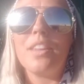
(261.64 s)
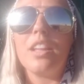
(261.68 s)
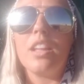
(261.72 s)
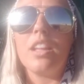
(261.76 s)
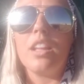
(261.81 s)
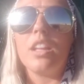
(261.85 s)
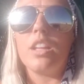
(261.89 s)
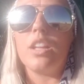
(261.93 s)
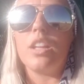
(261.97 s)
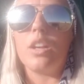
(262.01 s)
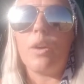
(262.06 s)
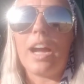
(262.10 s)

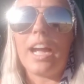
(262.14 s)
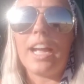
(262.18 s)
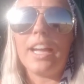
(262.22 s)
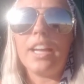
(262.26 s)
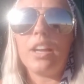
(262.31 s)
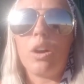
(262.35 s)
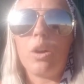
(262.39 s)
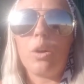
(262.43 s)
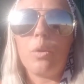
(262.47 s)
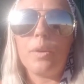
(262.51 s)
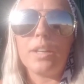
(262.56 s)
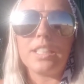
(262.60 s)
you know, I
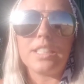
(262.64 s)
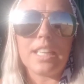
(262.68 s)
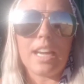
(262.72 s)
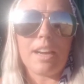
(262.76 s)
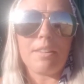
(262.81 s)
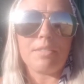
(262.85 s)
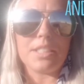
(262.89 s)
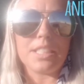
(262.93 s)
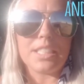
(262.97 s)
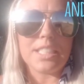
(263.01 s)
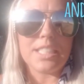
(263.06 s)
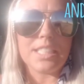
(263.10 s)
always have
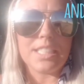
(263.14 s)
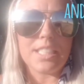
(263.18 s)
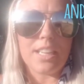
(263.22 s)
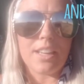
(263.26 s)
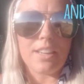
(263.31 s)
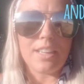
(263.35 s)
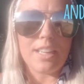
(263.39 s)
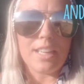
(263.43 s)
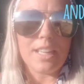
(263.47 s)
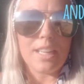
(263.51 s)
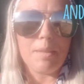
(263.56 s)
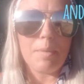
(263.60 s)
to send out
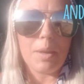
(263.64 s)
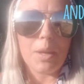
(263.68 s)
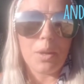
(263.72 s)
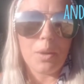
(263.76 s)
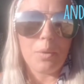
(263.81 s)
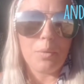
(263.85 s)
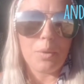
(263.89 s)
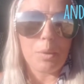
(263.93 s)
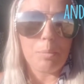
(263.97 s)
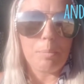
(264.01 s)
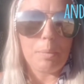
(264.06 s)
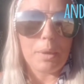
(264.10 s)
an email
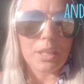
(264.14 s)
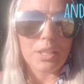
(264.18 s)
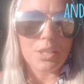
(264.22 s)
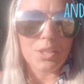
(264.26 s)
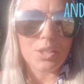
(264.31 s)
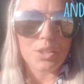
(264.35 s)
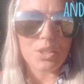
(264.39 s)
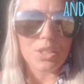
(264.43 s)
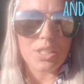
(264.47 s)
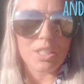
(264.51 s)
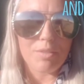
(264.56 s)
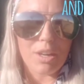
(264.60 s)
with
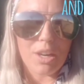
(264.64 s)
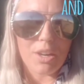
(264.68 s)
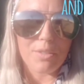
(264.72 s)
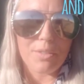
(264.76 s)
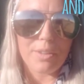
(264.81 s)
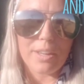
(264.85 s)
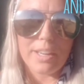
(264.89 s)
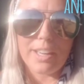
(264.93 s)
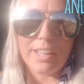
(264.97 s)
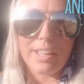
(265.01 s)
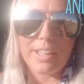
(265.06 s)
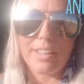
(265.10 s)
pictures of our
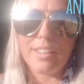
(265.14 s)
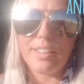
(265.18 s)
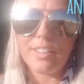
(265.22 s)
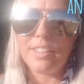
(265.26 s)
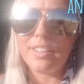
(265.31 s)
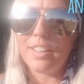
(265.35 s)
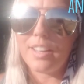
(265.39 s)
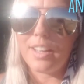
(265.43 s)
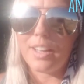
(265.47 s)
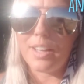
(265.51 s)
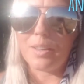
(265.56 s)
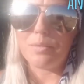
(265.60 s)
rig,
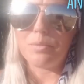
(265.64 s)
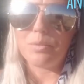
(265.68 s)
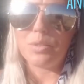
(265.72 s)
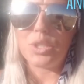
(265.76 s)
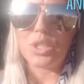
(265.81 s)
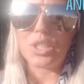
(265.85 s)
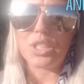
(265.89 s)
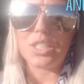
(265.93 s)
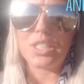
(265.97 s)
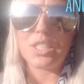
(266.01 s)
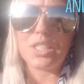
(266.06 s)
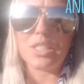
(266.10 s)

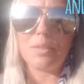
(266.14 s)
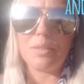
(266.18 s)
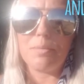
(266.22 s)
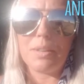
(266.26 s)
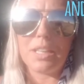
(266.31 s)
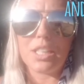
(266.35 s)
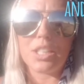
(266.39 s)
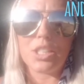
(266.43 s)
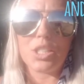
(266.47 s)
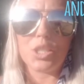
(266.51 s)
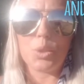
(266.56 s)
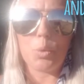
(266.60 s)
just to
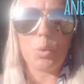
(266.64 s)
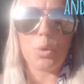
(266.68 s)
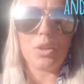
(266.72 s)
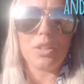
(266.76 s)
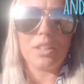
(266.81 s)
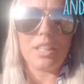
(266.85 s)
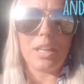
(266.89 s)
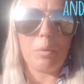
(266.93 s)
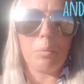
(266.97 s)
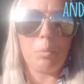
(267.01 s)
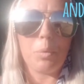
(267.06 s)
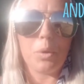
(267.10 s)
make sure
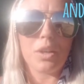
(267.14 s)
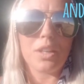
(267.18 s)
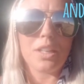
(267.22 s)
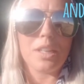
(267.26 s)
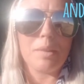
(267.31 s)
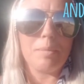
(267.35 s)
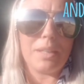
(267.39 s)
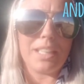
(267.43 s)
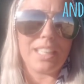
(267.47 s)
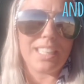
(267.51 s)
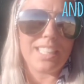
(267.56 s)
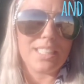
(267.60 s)
that we're going to
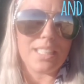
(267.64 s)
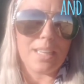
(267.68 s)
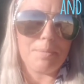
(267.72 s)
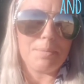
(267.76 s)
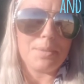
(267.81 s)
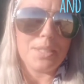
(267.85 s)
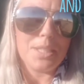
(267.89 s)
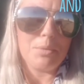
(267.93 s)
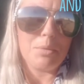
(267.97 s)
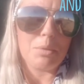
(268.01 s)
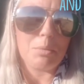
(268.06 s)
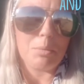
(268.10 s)
be
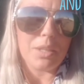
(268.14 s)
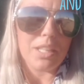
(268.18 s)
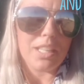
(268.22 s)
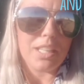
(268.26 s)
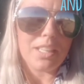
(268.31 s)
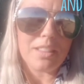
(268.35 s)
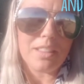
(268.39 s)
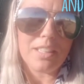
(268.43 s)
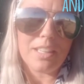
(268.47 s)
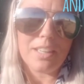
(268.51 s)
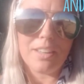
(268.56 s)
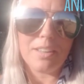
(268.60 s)
accepted when we
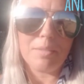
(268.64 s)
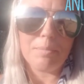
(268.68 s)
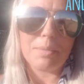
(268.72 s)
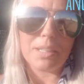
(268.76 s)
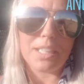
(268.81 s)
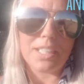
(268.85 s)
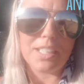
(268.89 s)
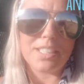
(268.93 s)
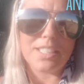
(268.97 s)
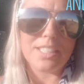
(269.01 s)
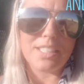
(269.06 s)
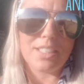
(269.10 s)
get there,
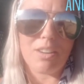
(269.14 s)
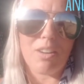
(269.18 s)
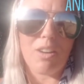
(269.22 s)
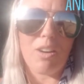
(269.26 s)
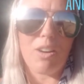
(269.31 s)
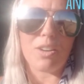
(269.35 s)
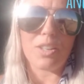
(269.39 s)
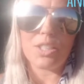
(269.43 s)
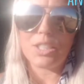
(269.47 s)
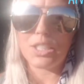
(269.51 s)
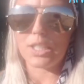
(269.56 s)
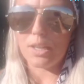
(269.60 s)
because there
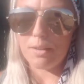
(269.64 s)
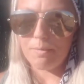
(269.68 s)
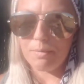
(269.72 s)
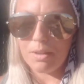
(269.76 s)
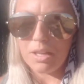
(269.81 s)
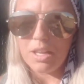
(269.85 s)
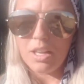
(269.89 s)
are some